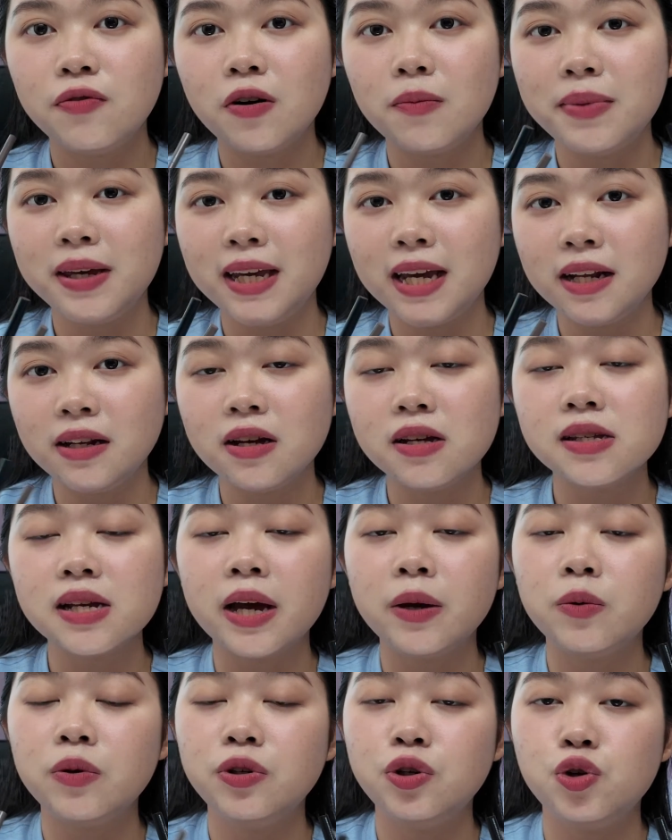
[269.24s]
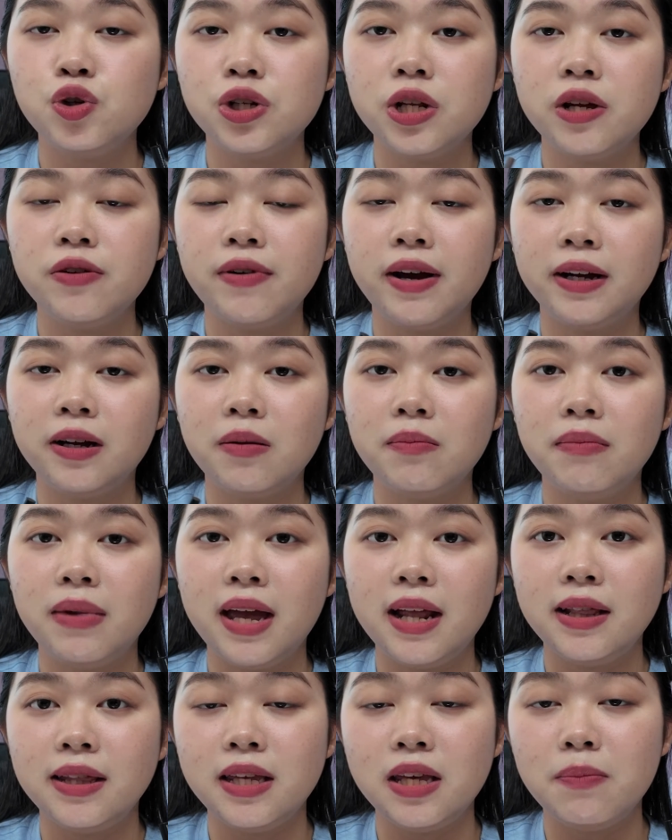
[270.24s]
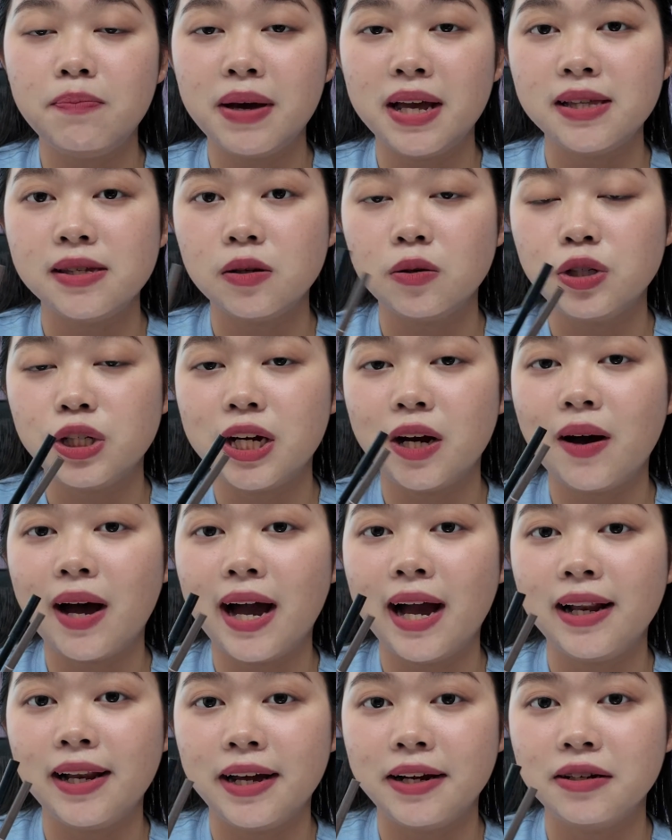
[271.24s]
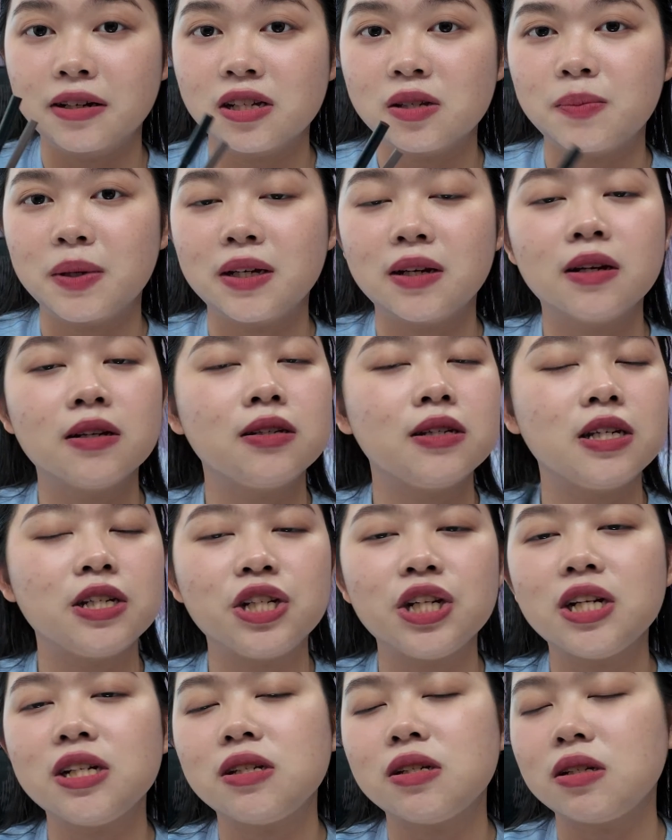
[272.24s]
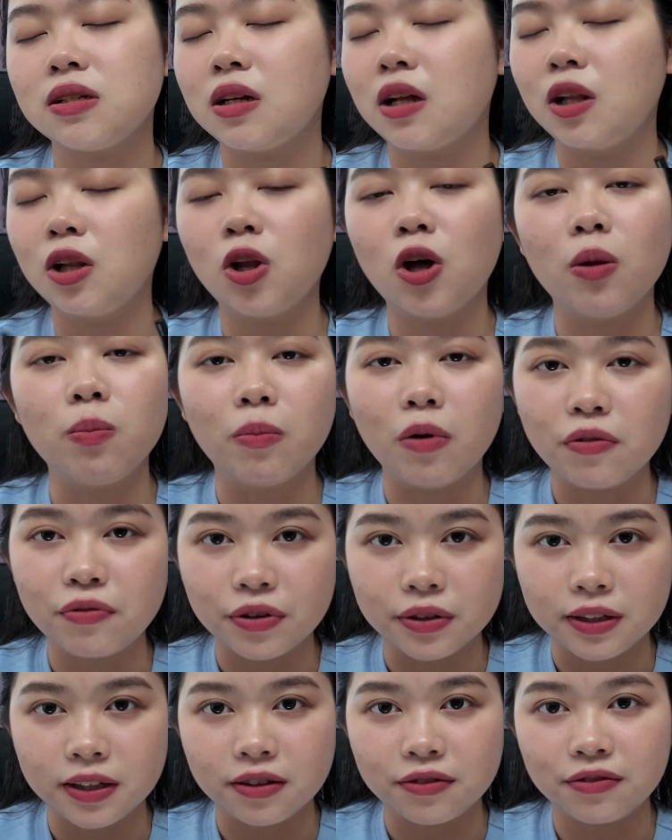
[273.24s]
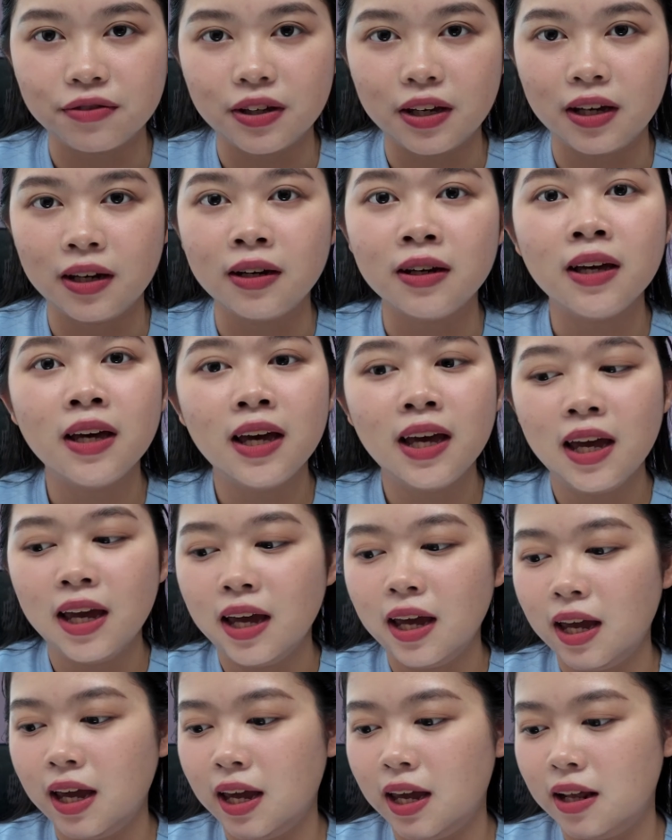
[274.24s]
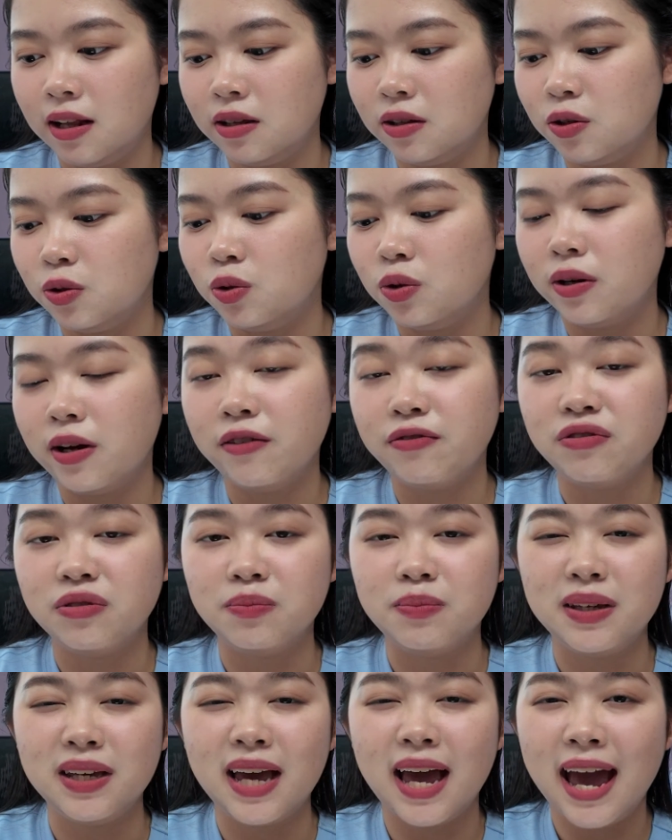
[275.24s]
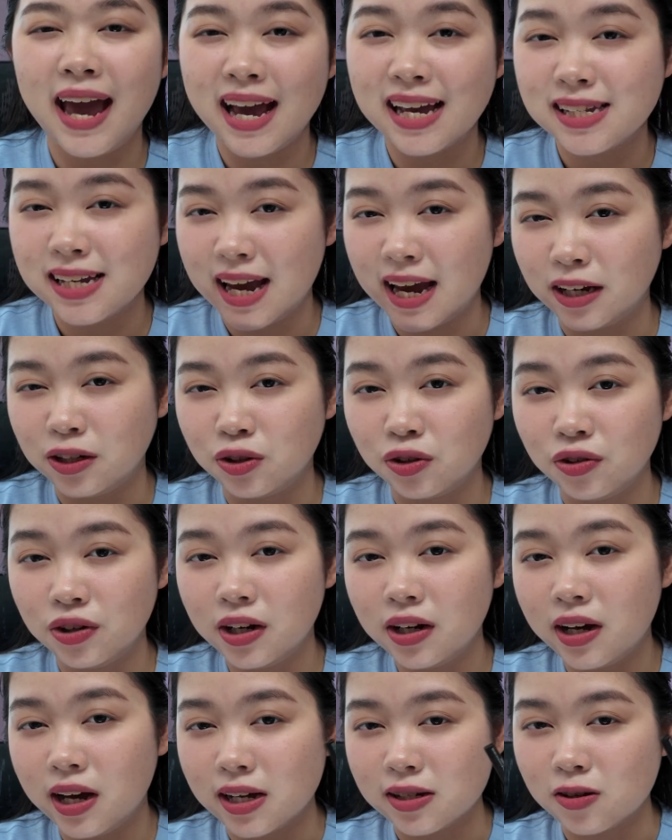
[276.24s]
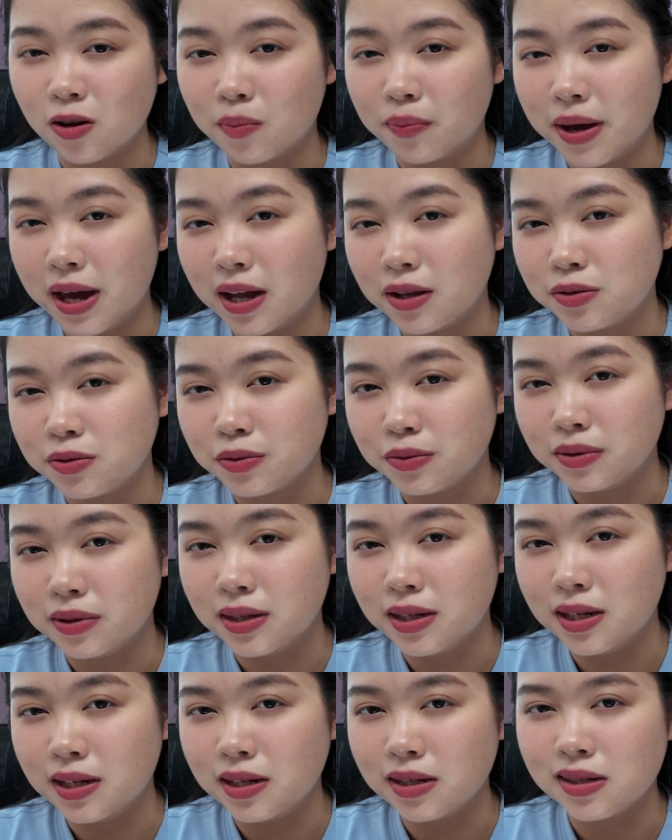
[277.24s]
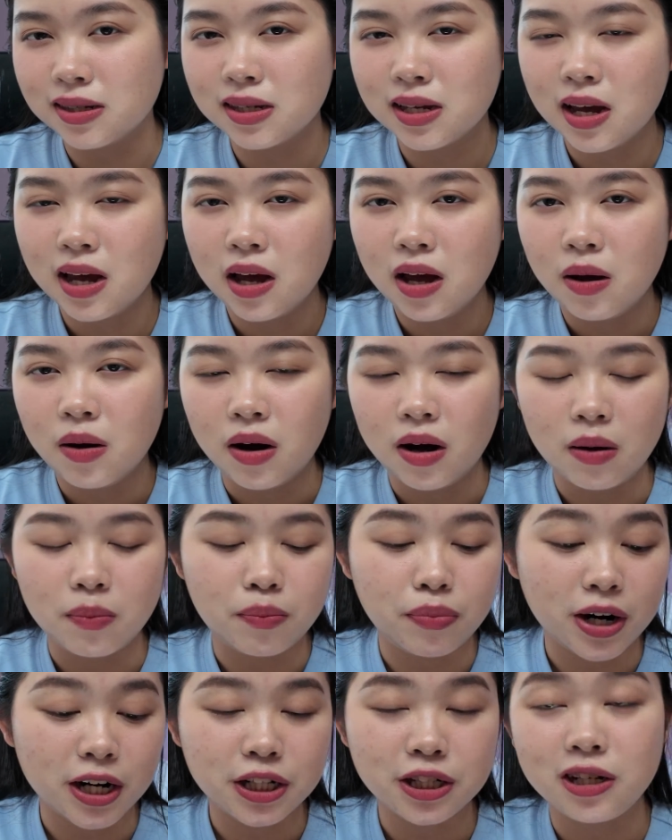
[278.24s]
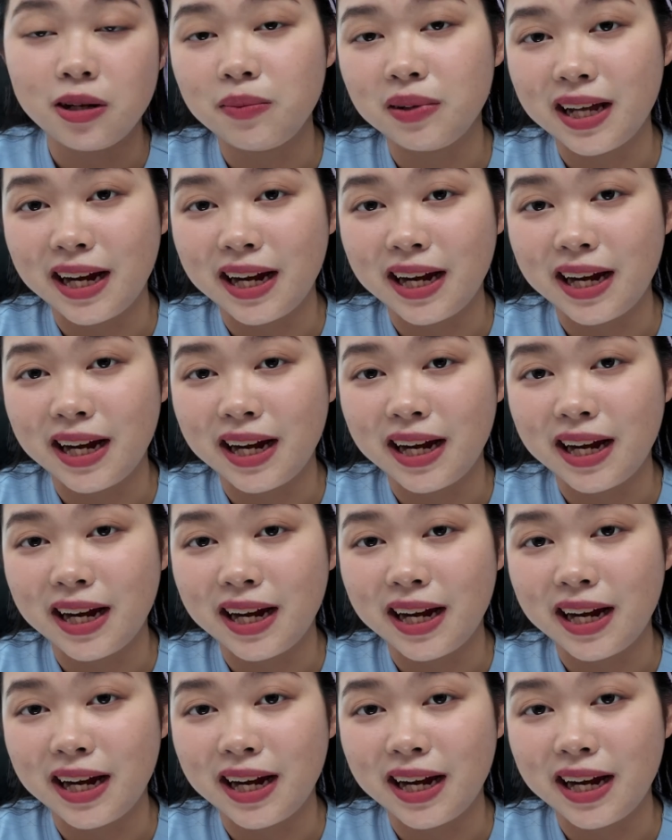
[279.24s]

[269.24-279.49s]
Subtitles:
for beginners, I will usually recommend the pencil gel eyeliners because it's just a lot more forgiving and you don't have to be as accurate as compared to these brush tip